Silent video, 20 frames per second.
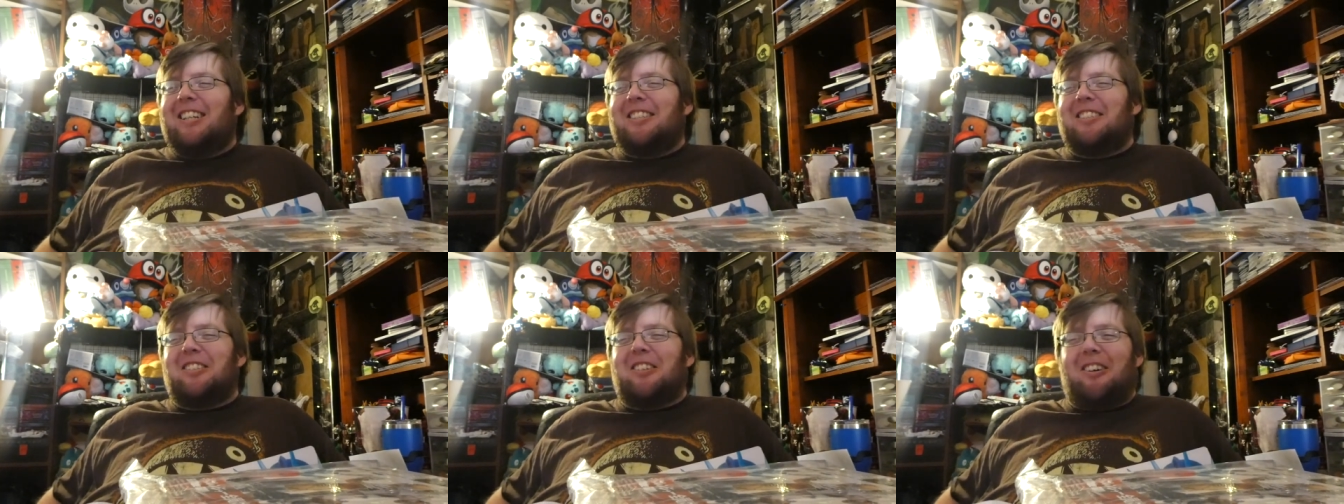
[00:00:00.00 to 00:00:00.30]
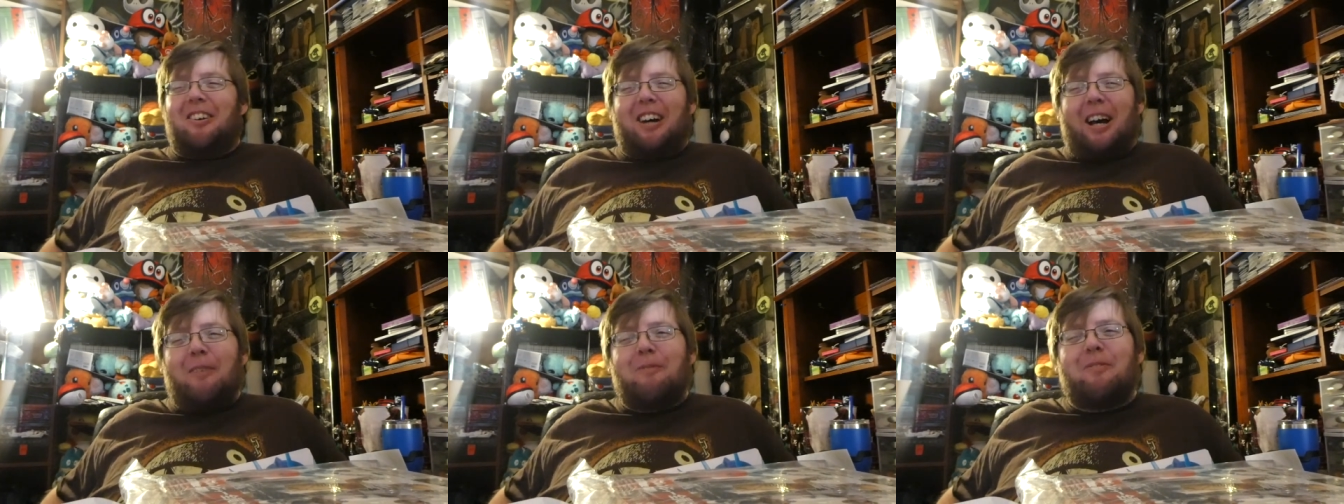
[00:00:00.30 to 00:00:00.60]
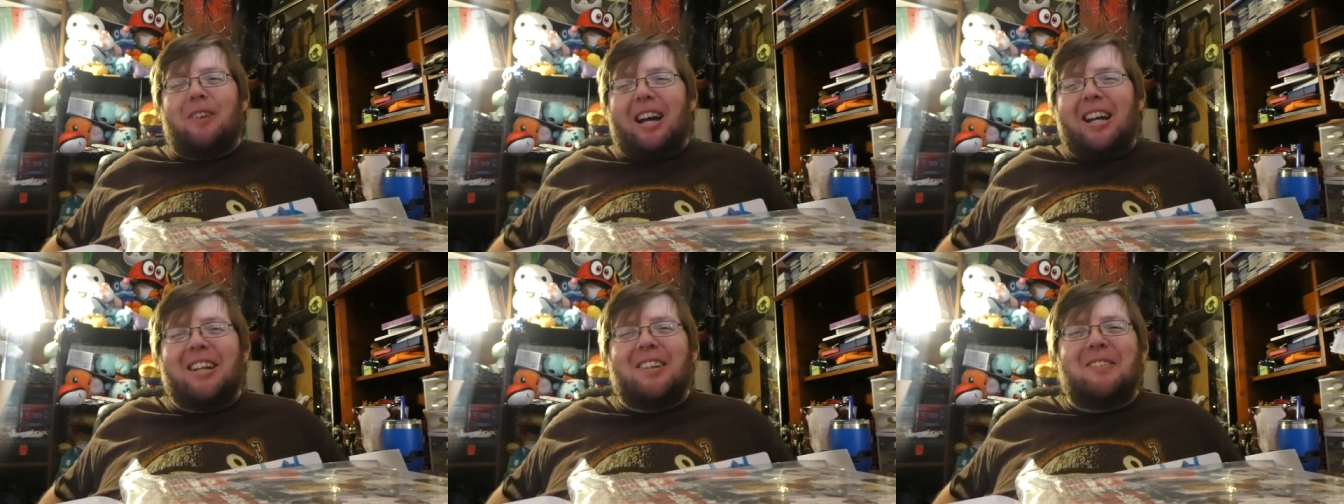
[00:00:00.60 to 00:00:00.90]
So I'm
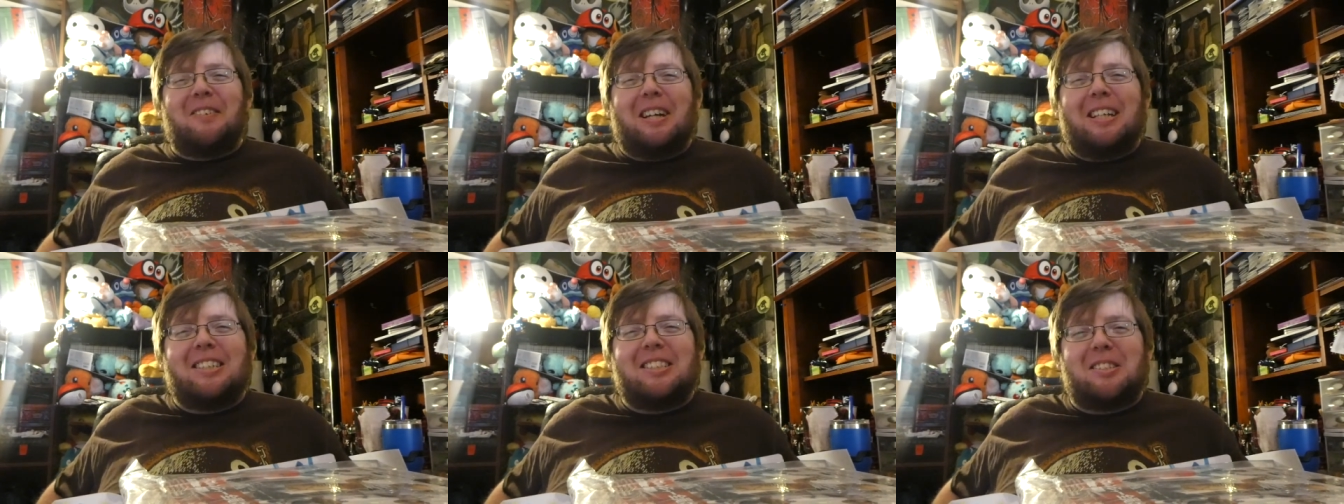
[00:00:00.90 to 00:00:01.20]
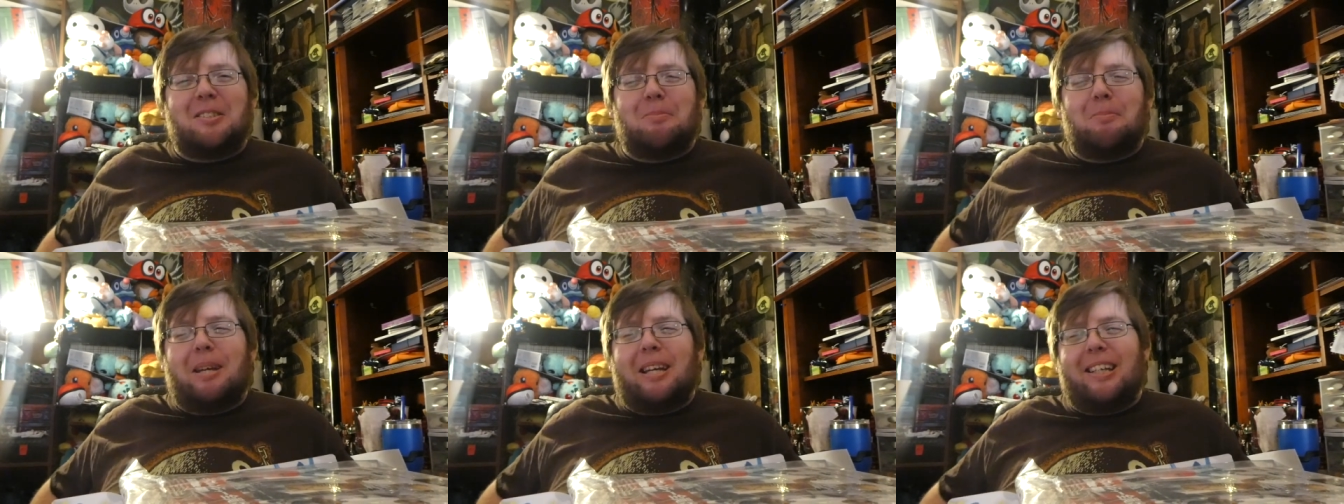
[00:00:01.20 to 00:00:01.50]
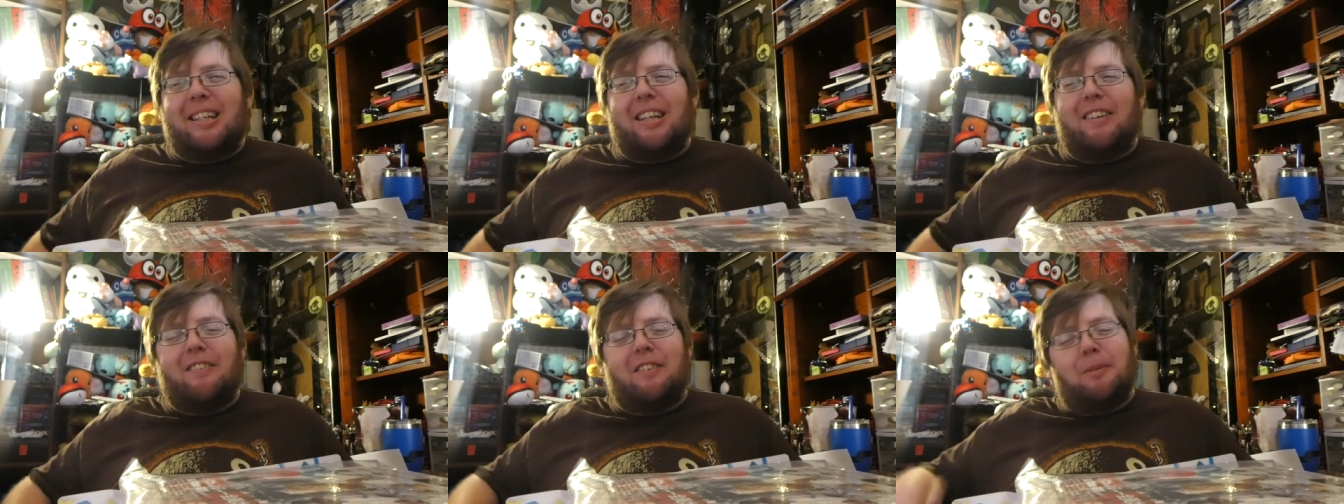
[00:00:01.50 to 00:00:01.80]
finding ways to
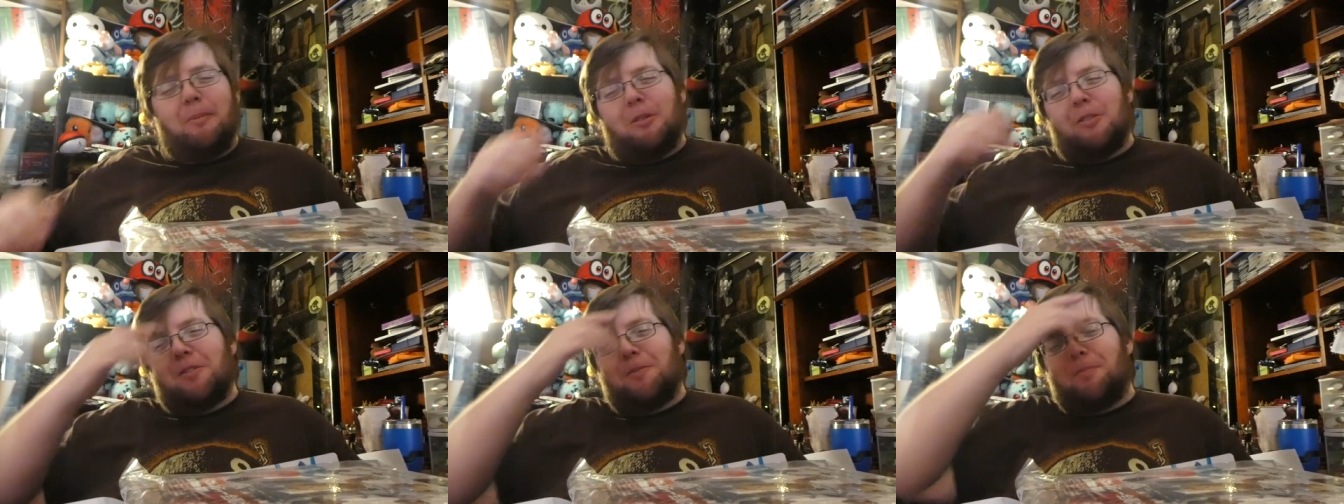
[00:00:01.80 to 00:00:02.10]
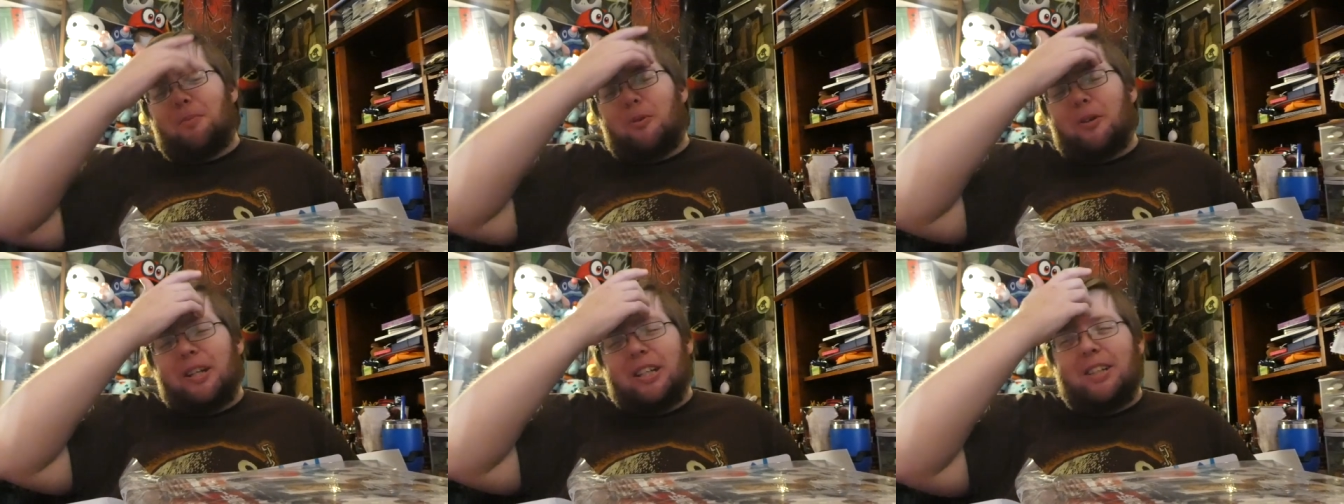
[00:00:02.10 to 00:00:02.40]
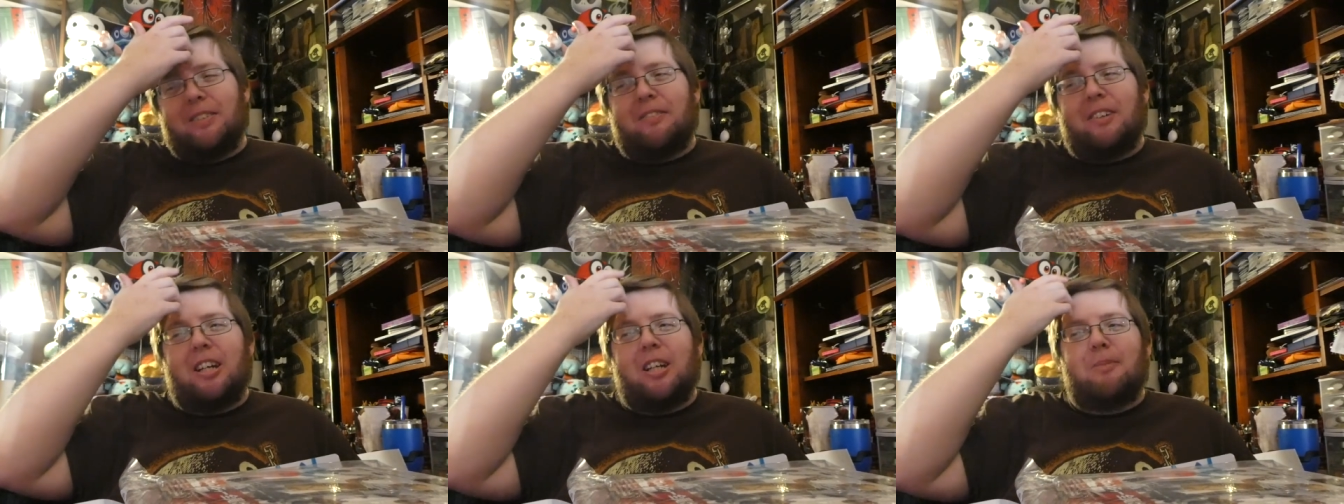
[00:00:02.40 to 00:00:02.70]
make even the most
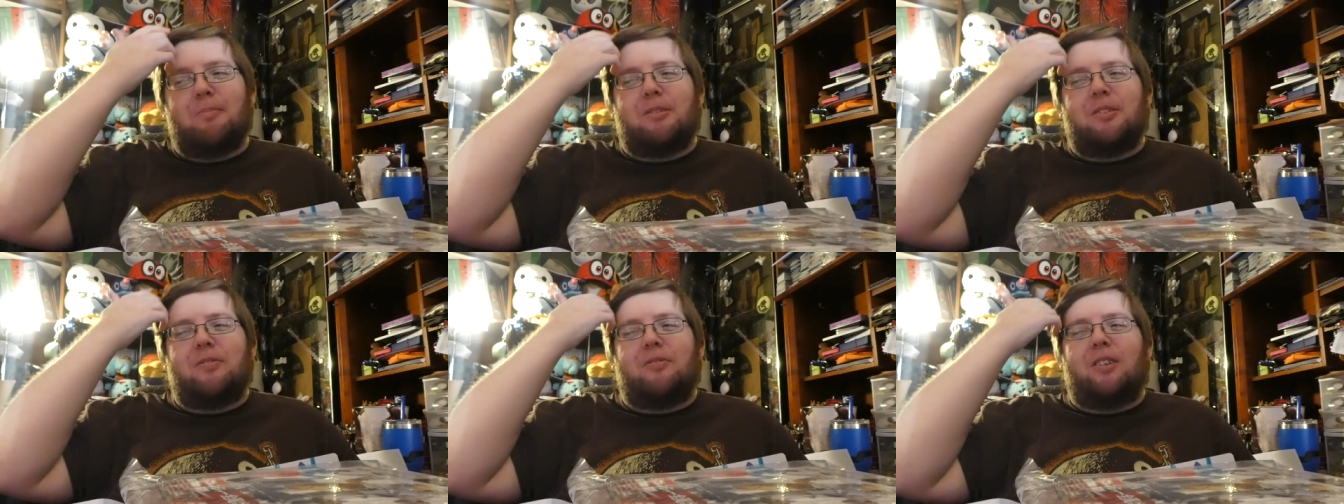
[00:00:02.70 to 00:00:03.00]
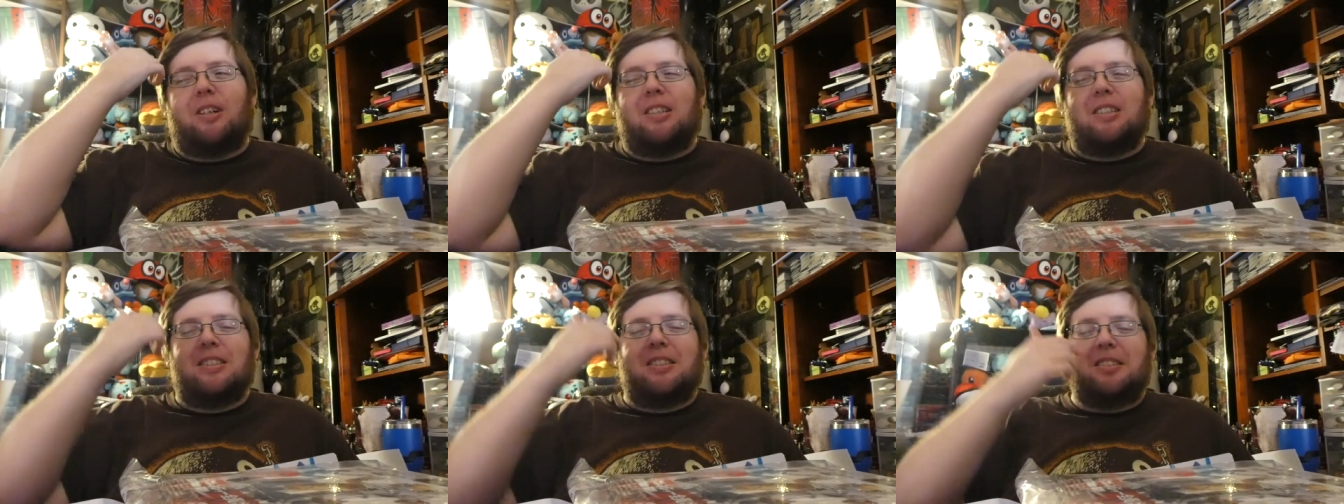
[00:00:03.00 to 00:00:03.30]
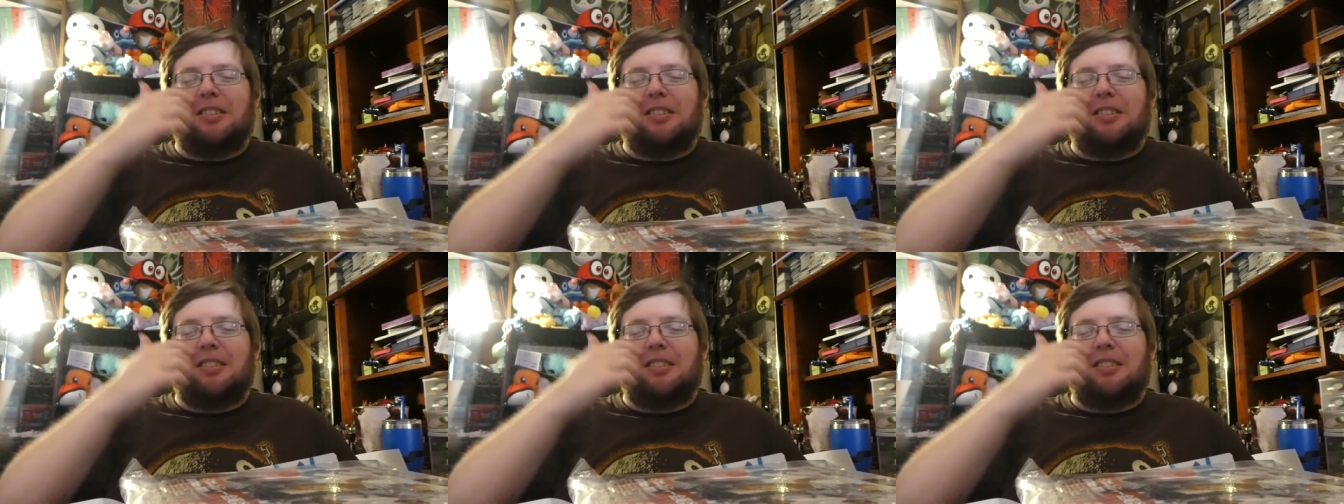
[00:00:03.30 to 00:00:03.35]
boring of items fun.